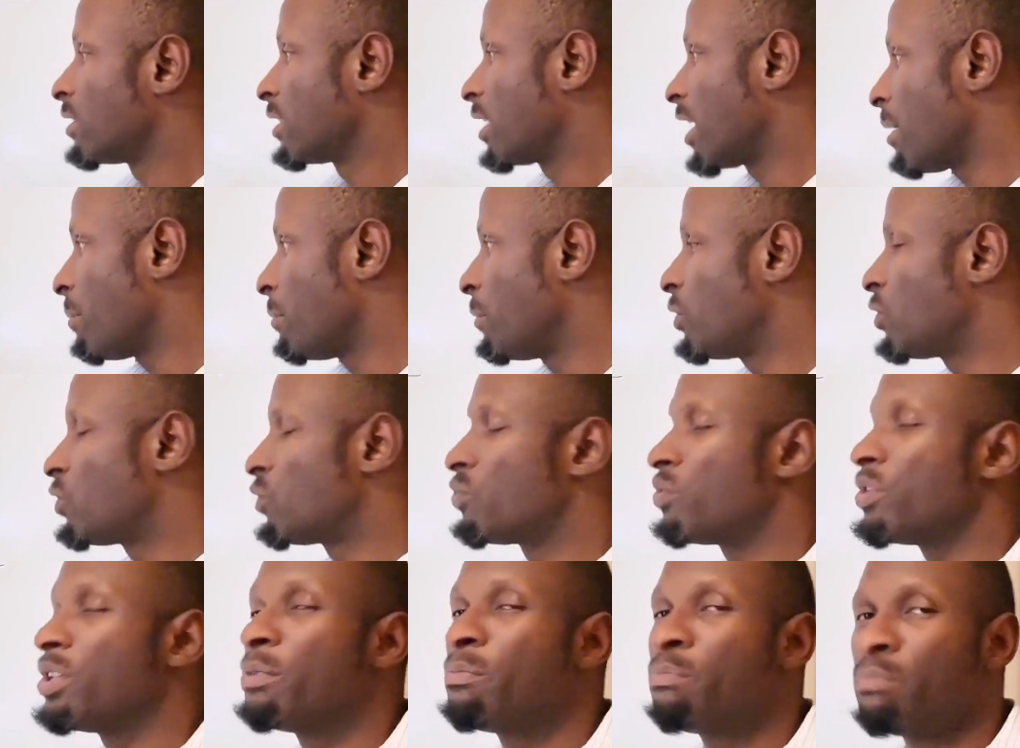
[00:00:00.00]

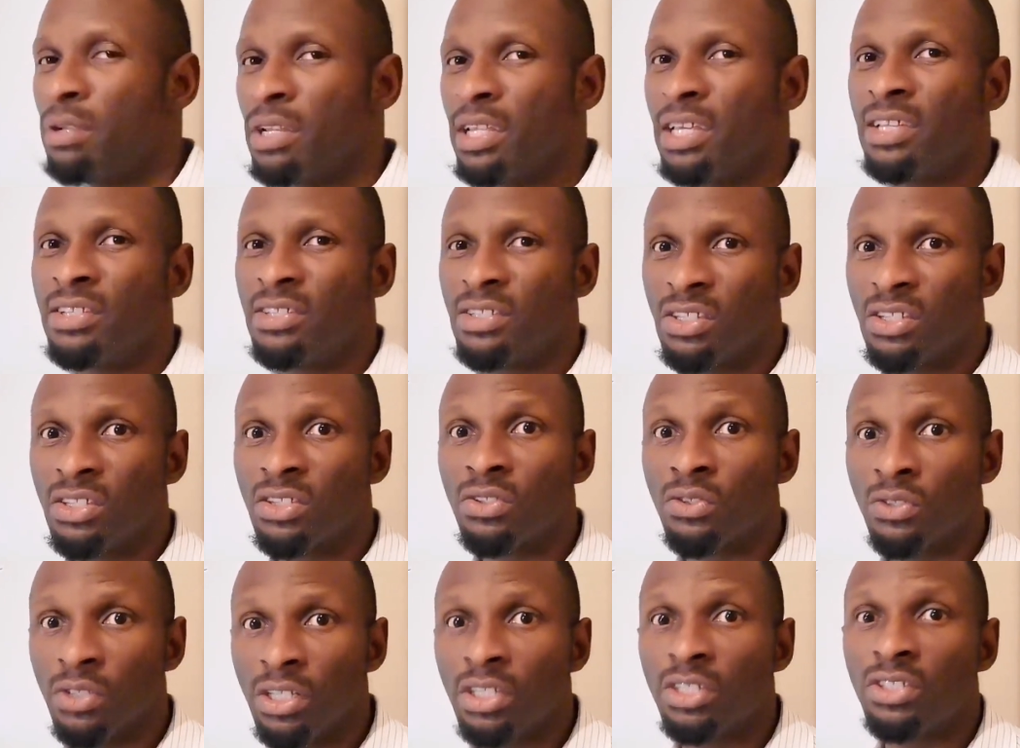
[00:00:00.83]
chemistry
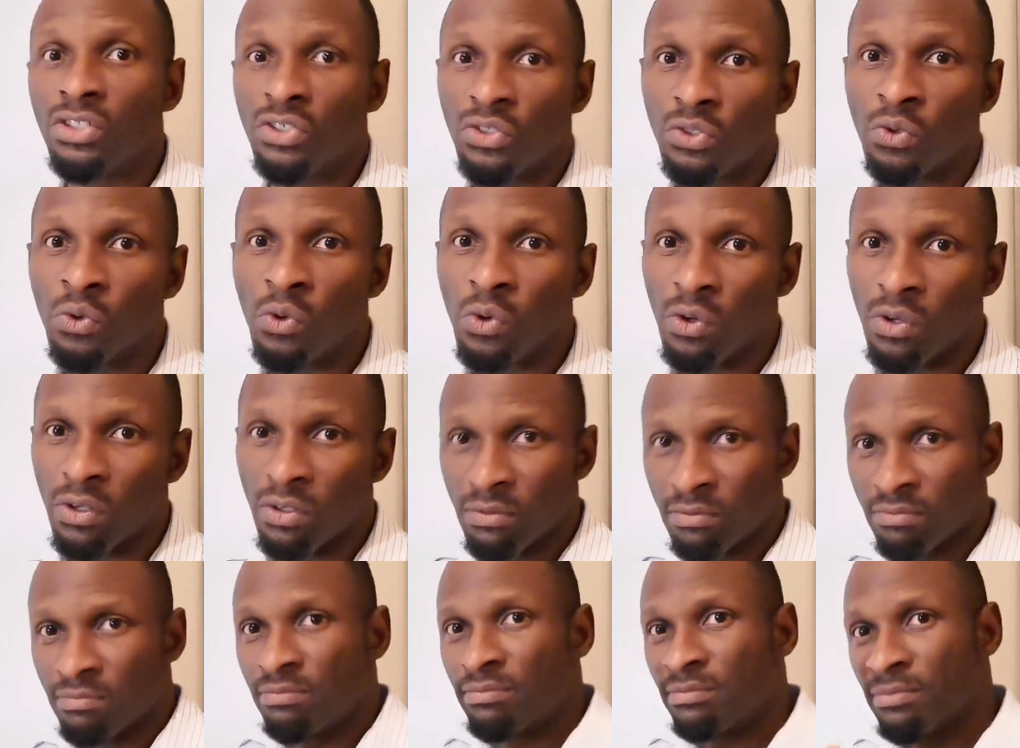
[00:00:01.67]
plays its role.
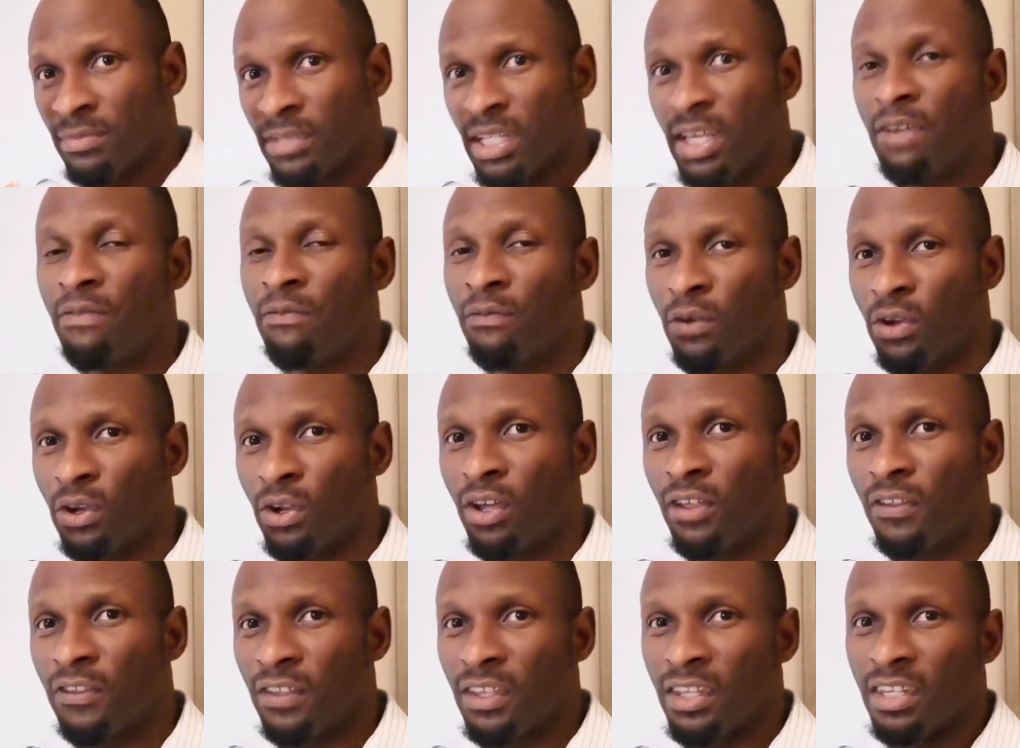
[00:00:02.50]
If for
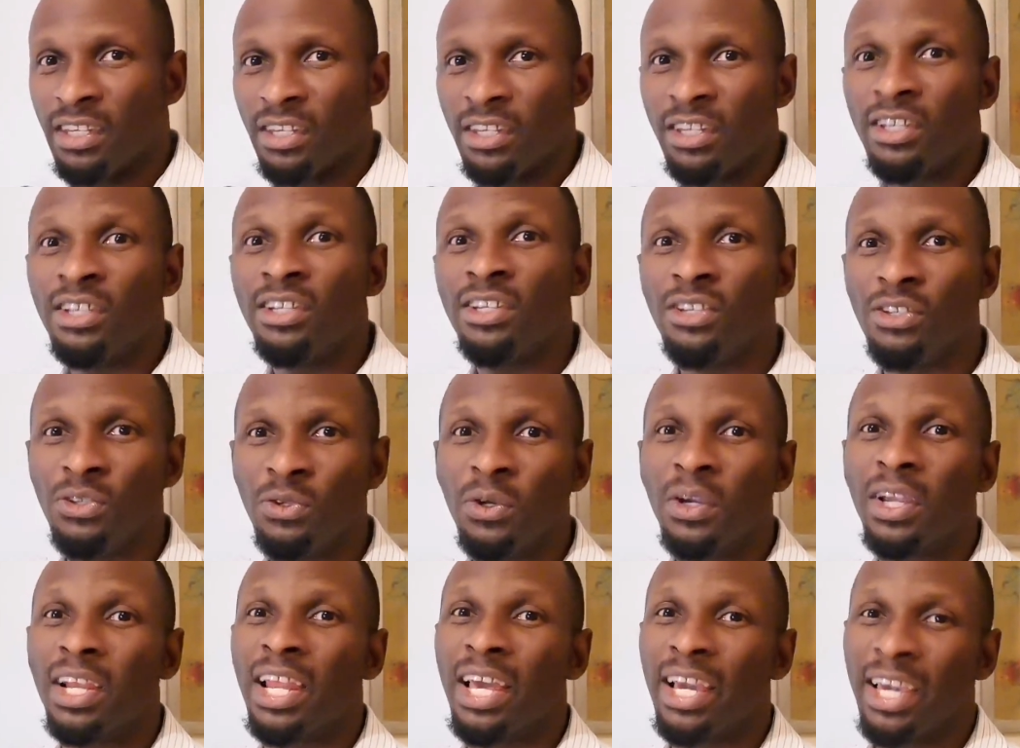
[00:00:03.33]
nothing,
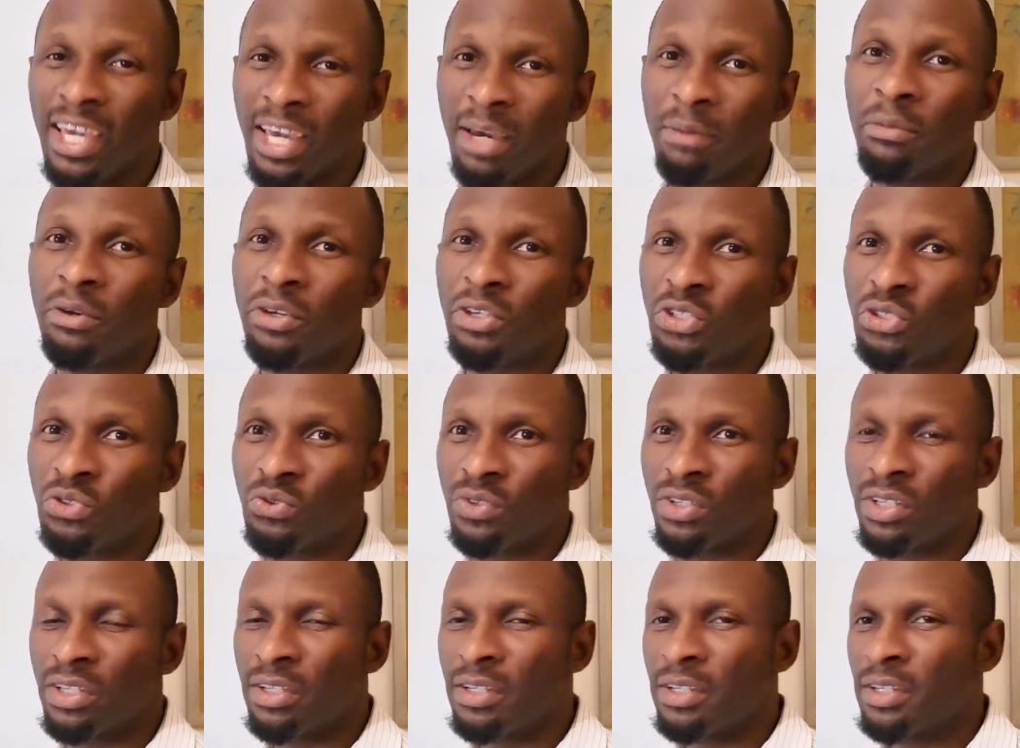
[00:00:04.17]
nuclear
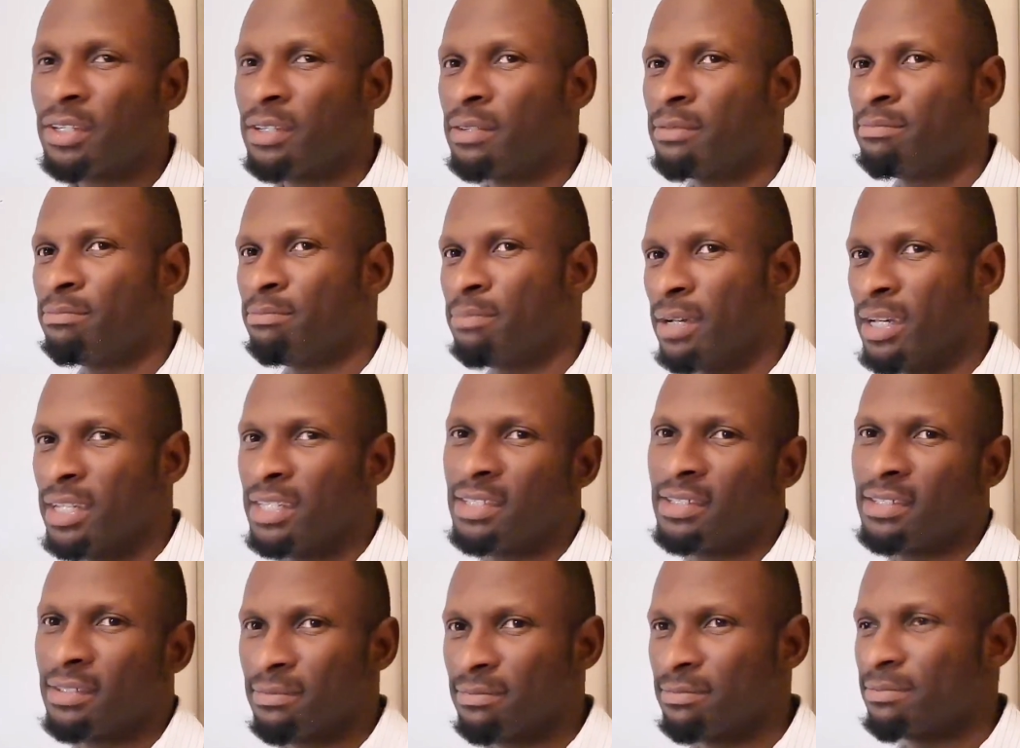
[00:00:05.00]
chemistry.
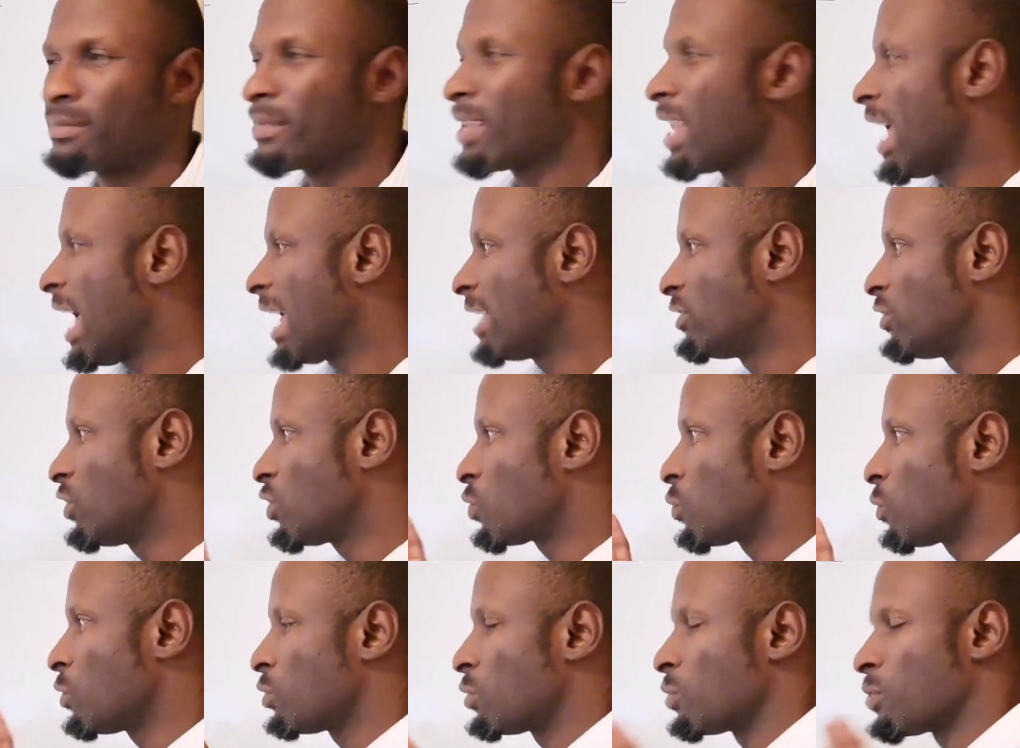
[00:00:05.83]
But I
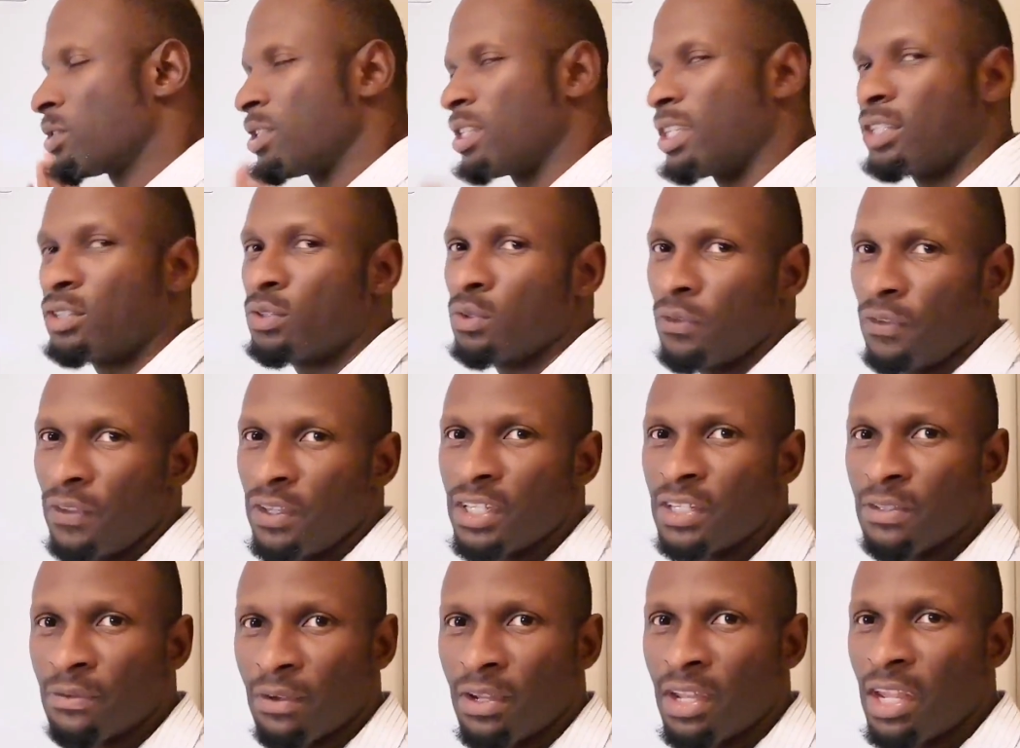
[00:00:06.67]
just want to stick to
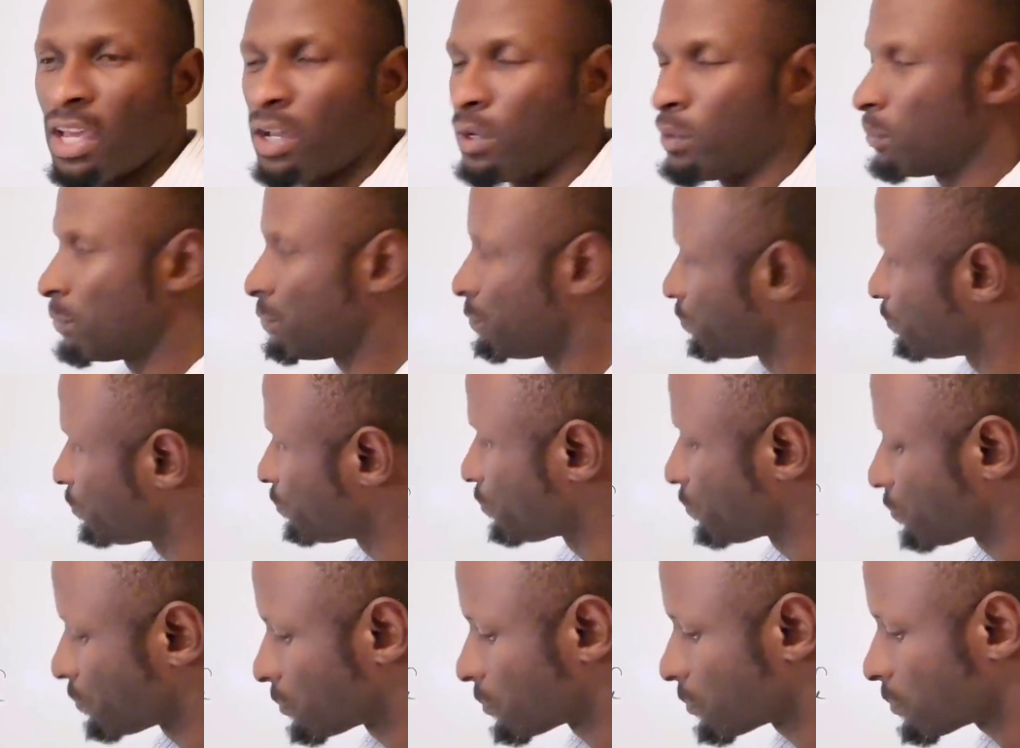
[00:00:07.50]
this for now.
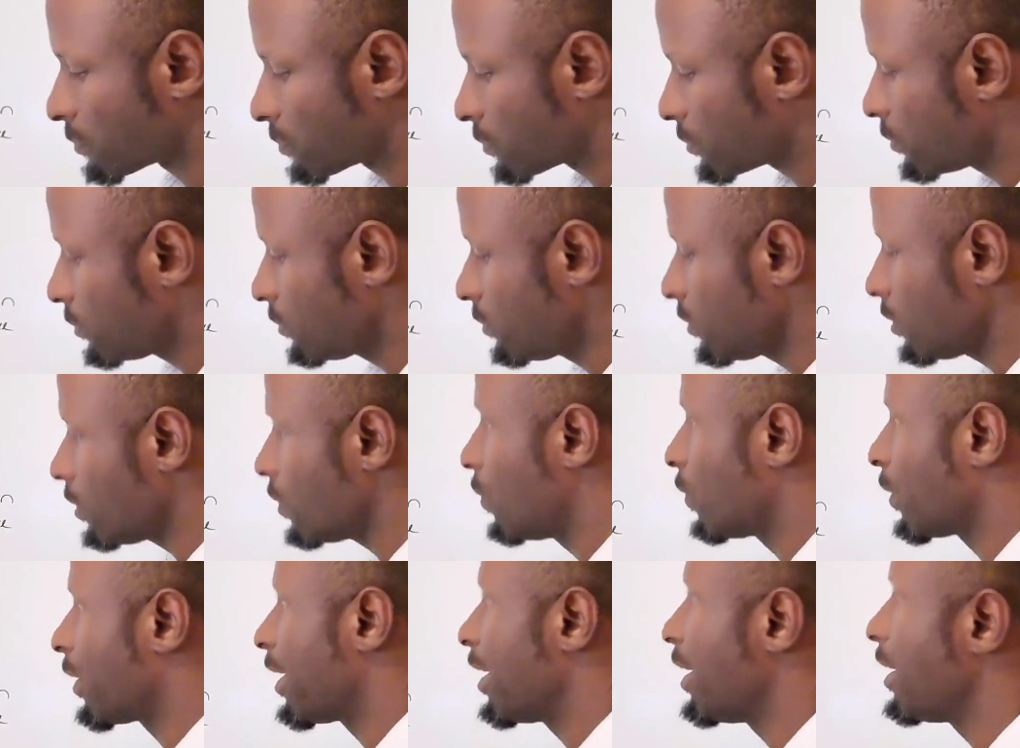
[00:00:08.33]

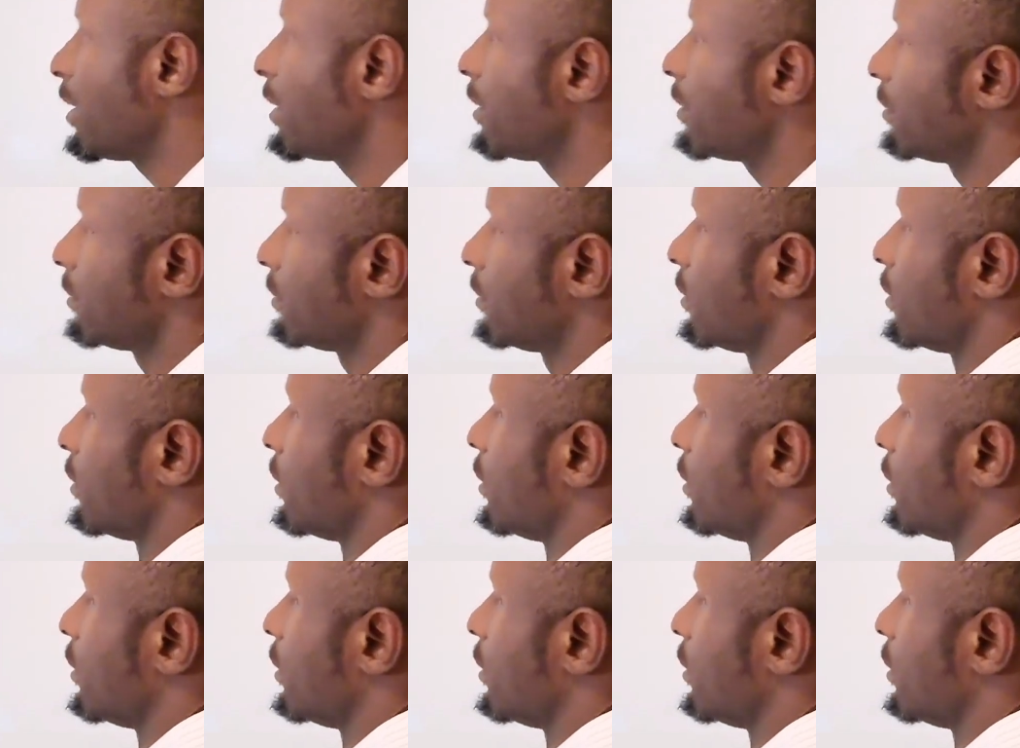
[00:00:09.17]
Okay?